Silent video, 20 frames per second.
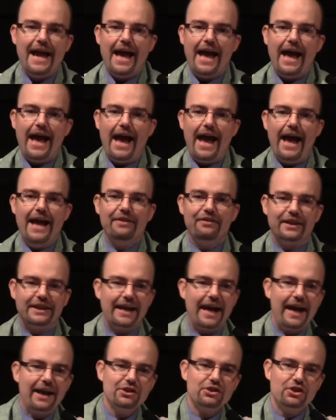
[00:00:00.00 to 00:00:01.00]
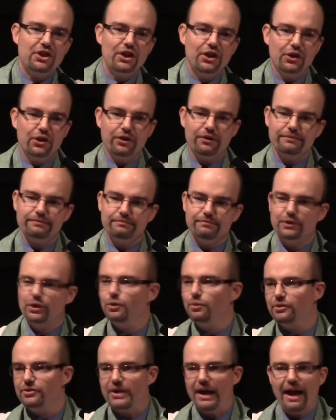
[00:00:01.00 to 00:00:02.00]
And the cashier, who
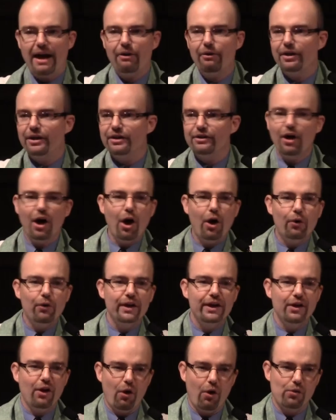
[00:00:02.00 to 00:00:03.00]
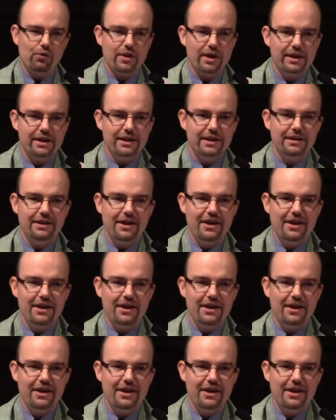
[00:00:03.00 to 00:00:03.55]
was harried and hurried already,